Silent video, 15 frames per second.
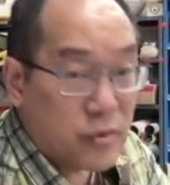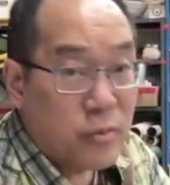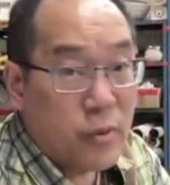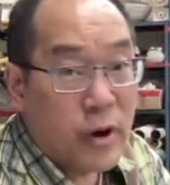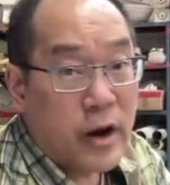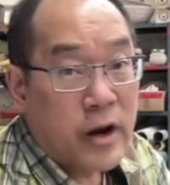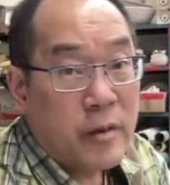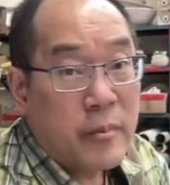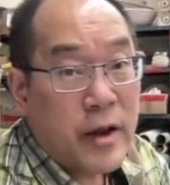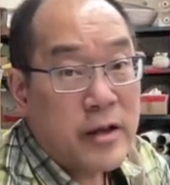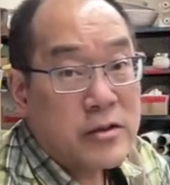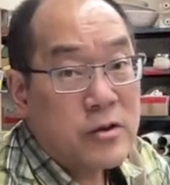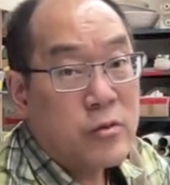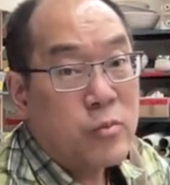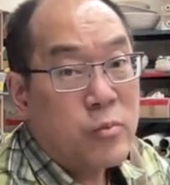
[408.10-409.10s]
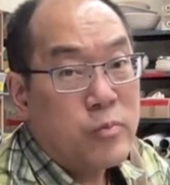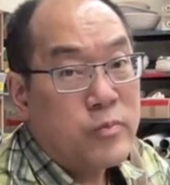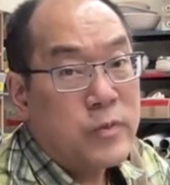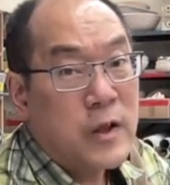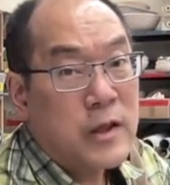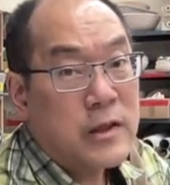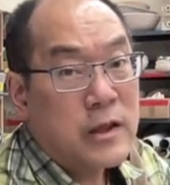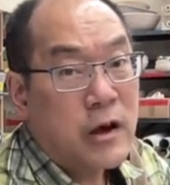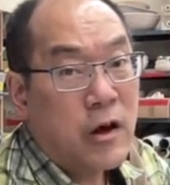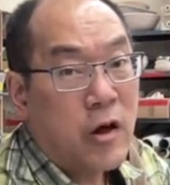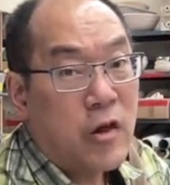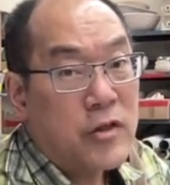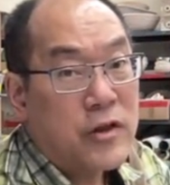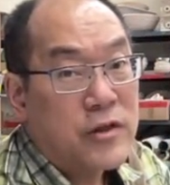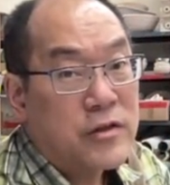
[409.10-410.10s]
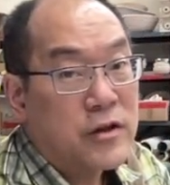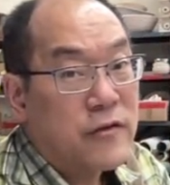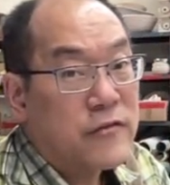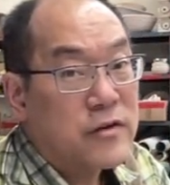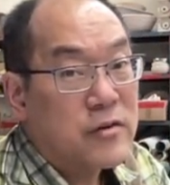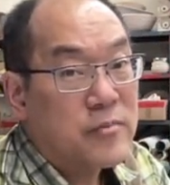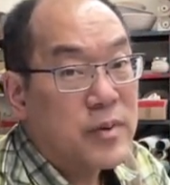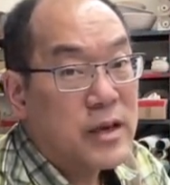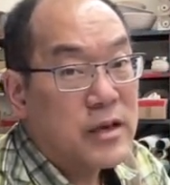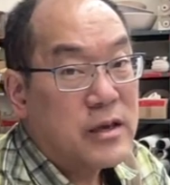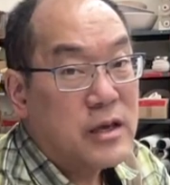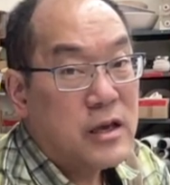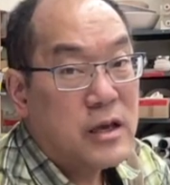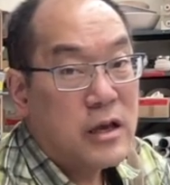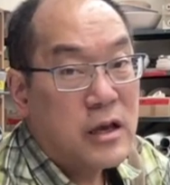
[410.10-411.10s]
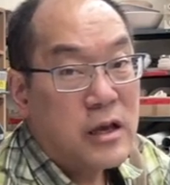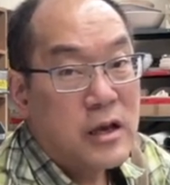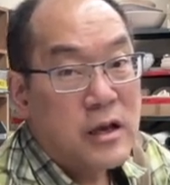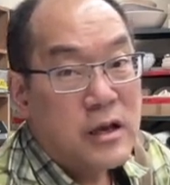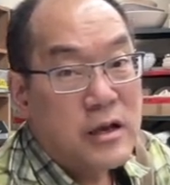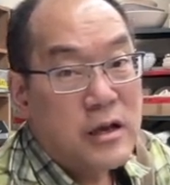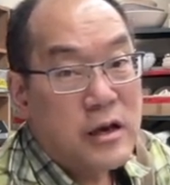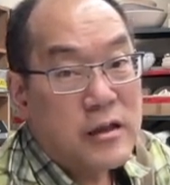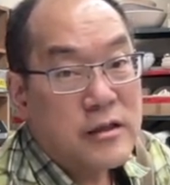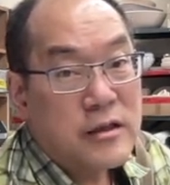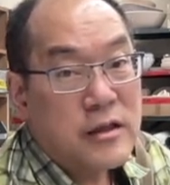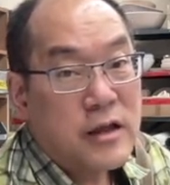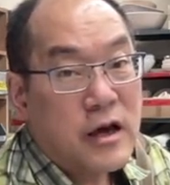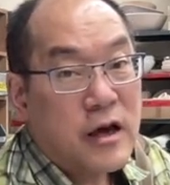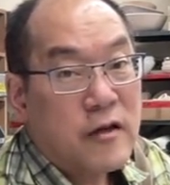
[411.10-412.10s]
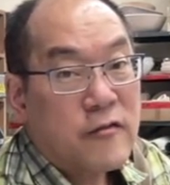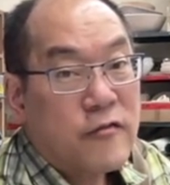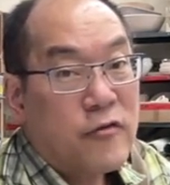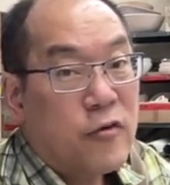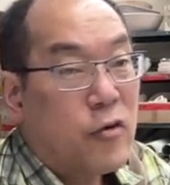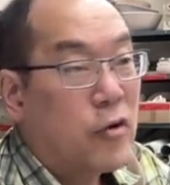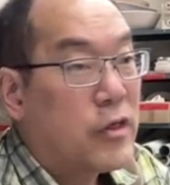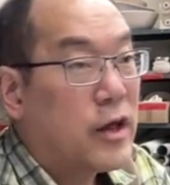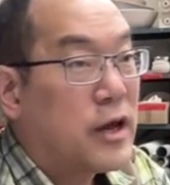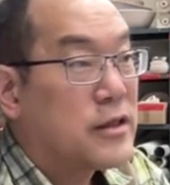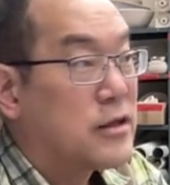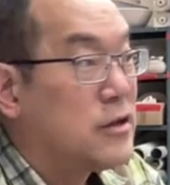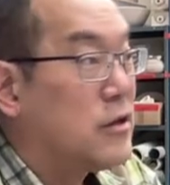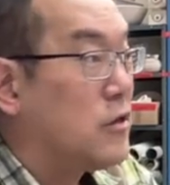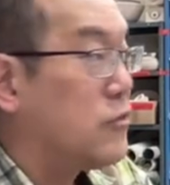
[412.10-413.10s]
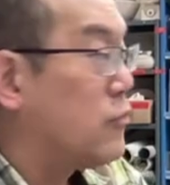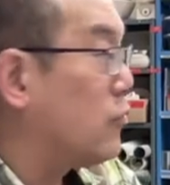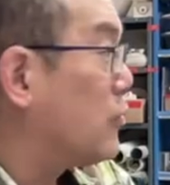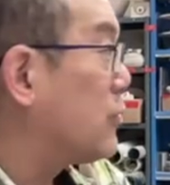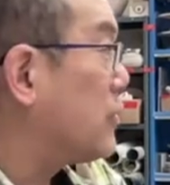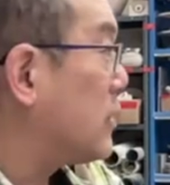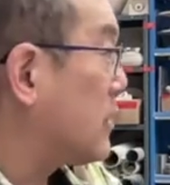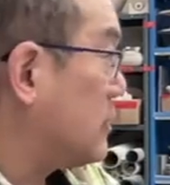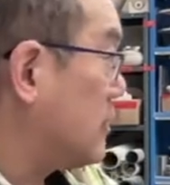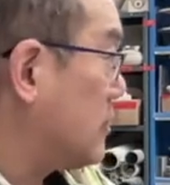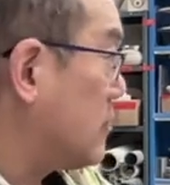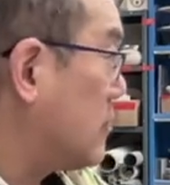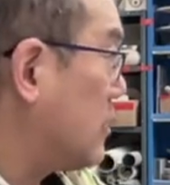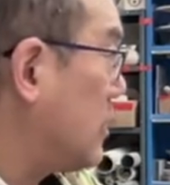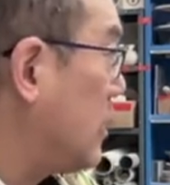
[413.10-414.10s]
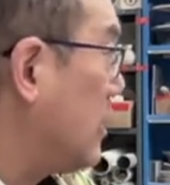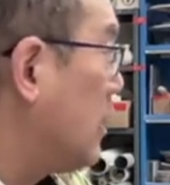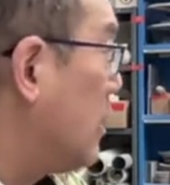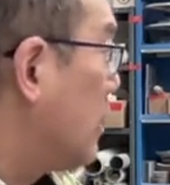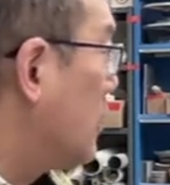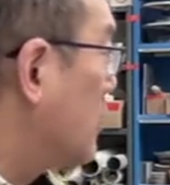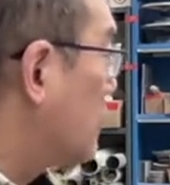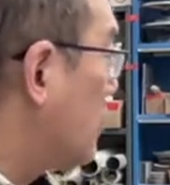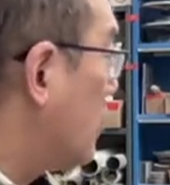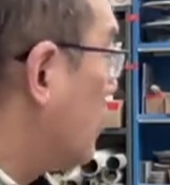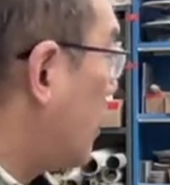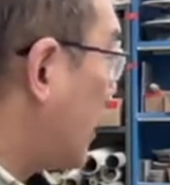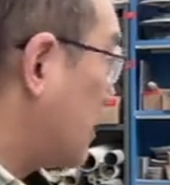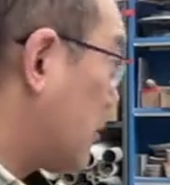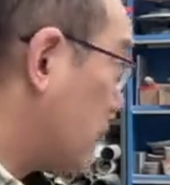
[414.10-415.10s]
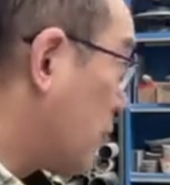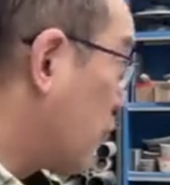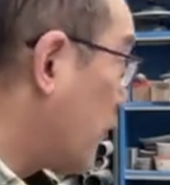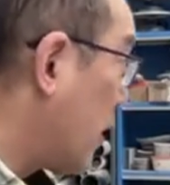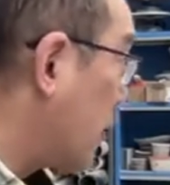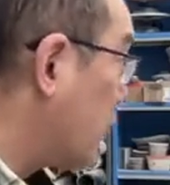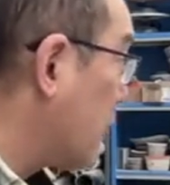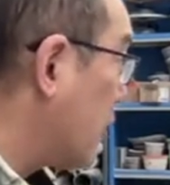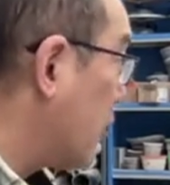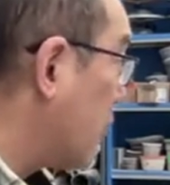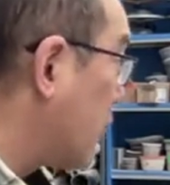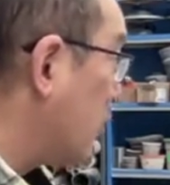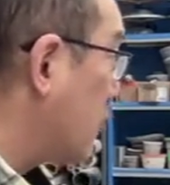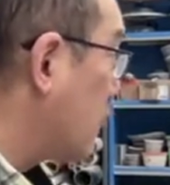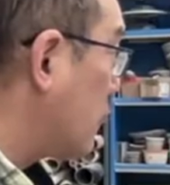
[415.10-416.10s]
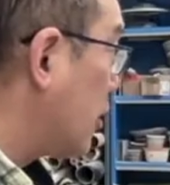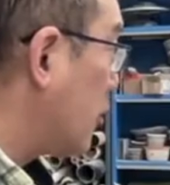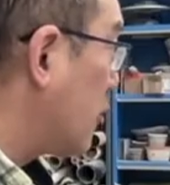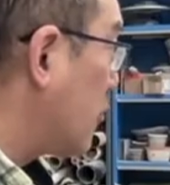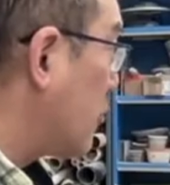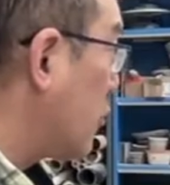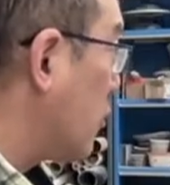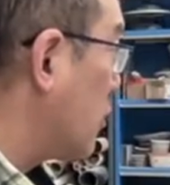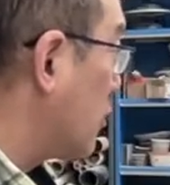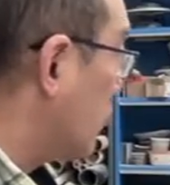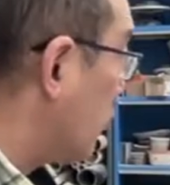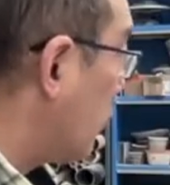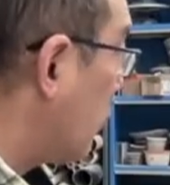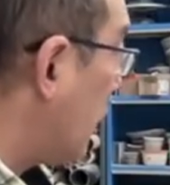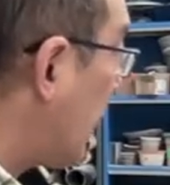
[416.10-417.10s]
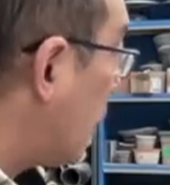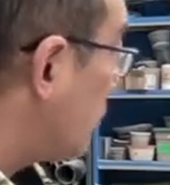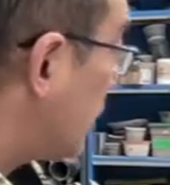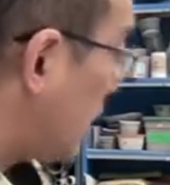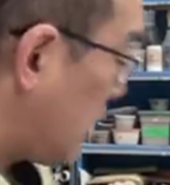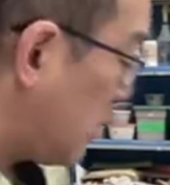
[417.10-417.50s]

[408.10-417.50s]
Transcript: want about the, the tallness of your pinky. Okay, see that? For that needle tool thickness, okay? So that's very, very, very, very important. So around that